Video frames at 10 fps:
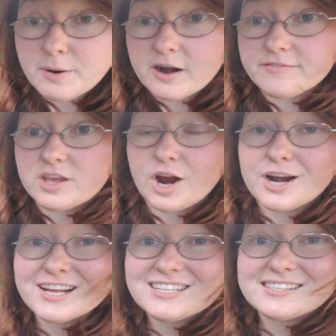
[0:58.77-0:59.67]
part of the
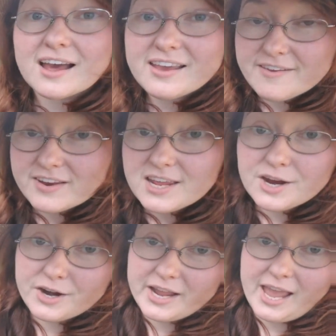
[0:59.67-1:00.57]
yard, is not even
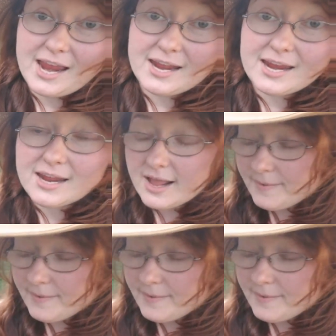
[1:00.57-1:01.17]
irrigated.